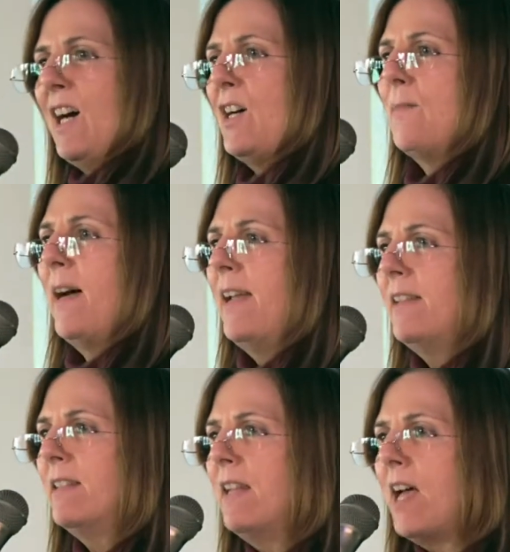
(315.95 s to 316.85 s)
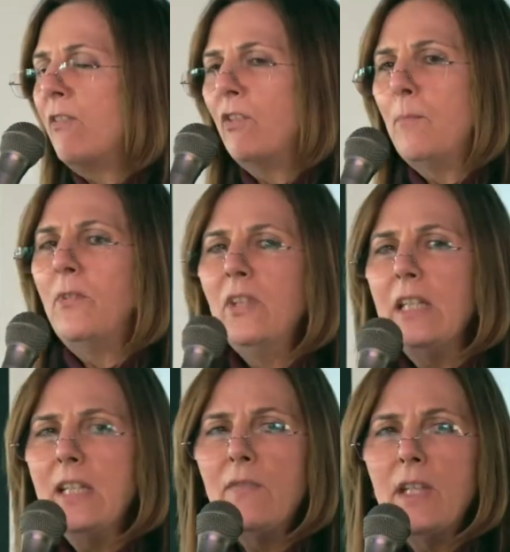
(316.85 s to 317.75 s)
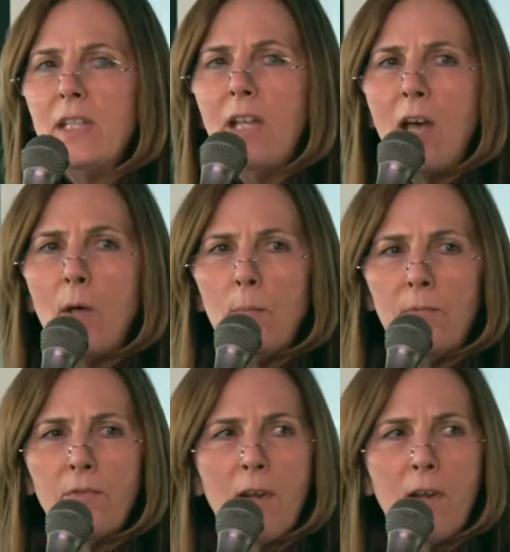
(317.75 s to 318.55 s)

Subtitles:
I did have some significant help